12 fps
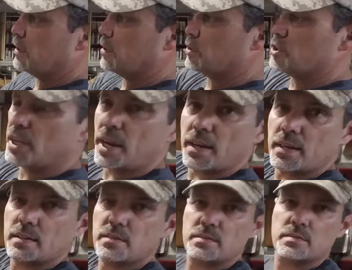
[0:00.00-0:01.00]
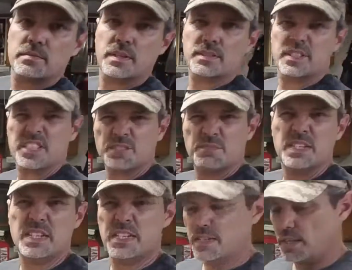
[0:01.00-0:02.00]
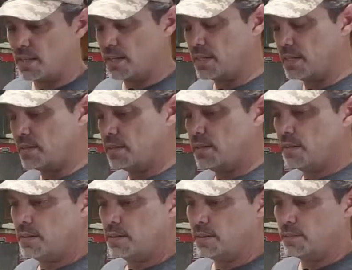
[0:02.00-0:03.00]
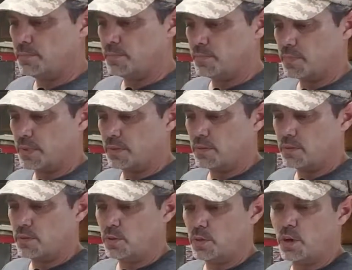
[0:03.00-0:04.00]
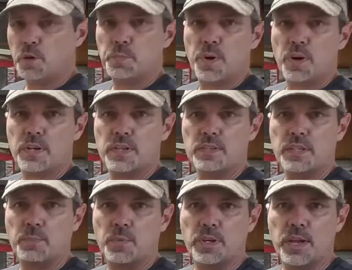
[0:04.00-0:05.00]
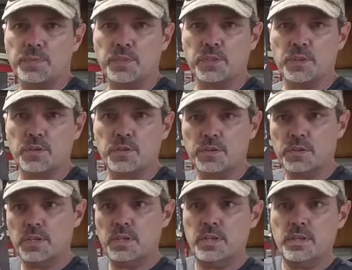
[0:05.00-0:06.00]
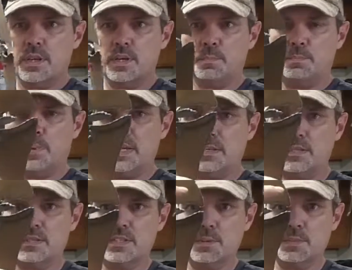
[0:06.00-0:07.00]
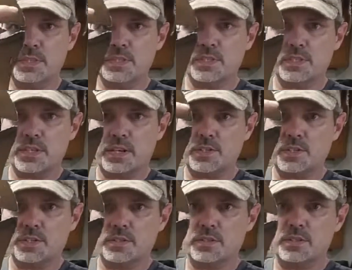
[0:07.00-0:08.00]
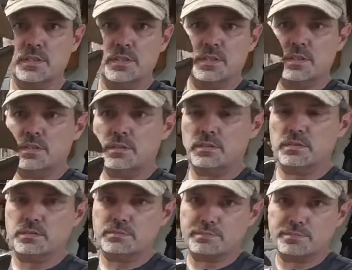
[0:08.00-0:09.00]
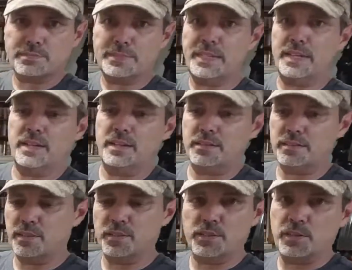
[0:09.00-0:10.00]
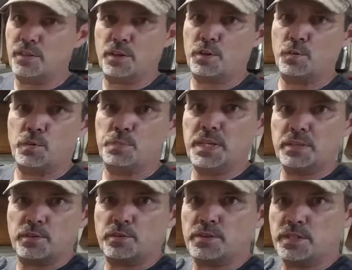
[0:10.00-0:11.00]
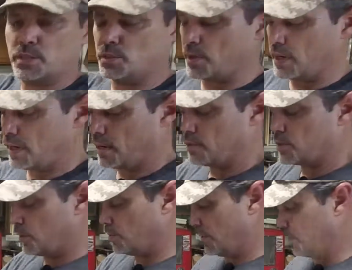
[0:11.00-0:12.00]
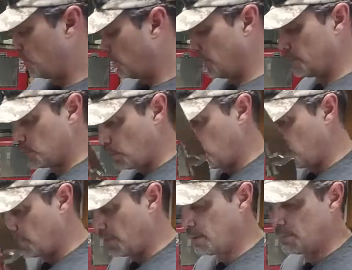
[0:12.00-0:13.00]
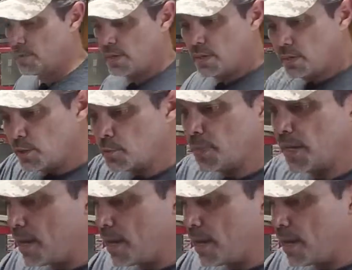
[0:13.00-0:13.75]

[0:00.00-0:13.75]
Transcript: little jagged, kind of mean. I like it. The only hard part is I'm going to have to learn how to bend some of these sections. Yeah, they're not going to want to bend. They're going to stick straight out. So I'm going to have to work on that. A little bit of